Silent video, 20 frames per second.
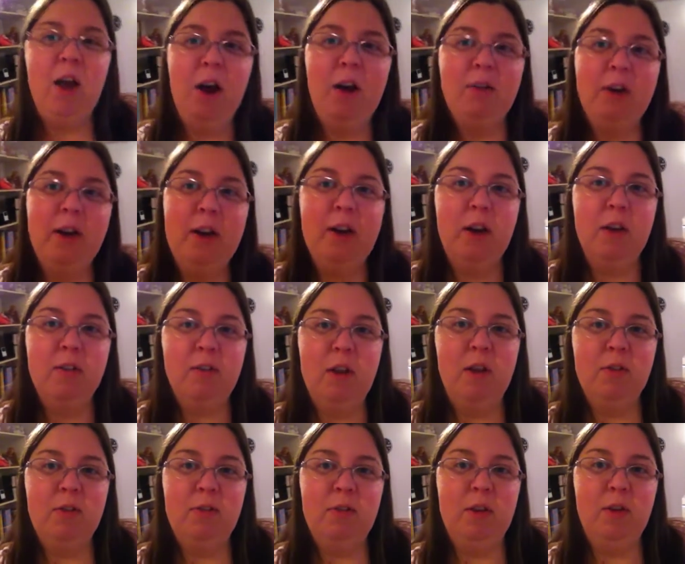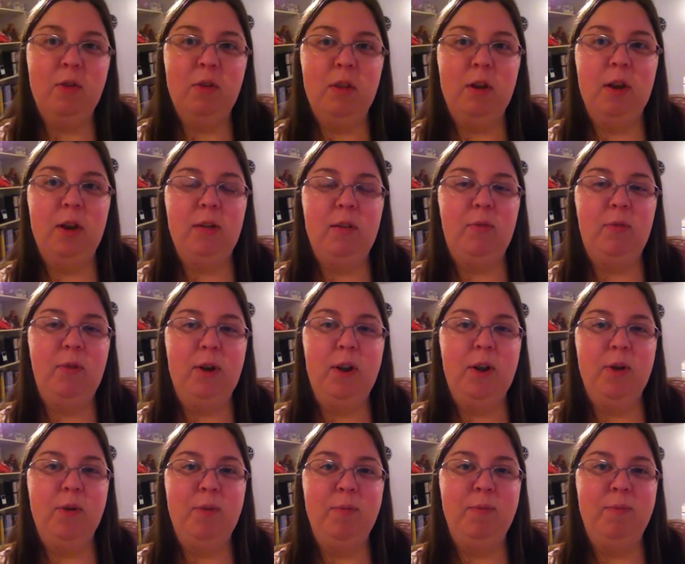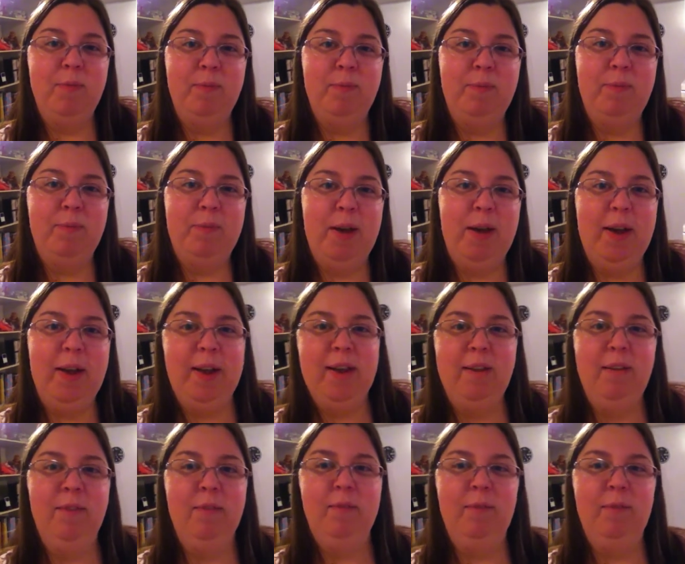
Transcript: Alright guys, I'll see you in the next video. Bye.